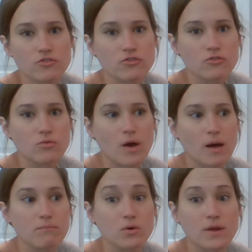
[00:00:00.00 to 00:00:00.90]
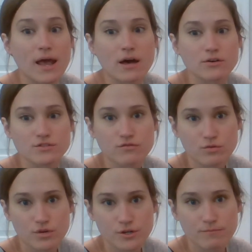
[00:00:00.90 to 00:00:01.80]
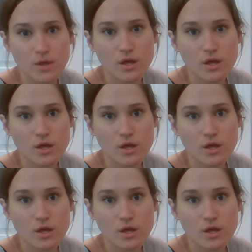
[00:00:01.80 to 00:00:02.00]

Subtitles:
to build a house for you.